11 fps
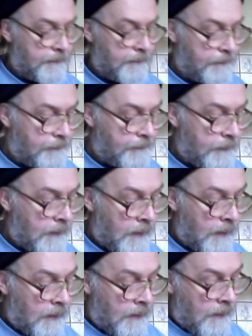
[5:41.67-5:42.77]

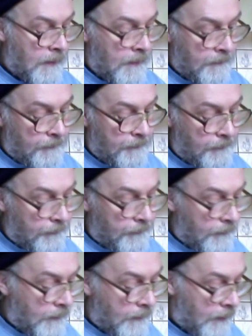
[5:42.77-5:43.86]

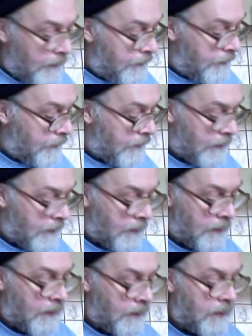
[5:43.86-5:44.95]

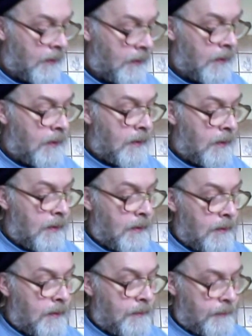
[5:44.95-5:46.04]

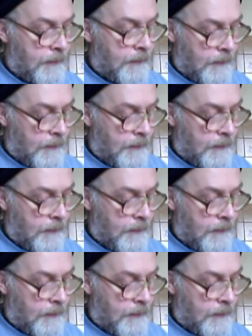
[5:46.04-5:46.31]
Nothing is said.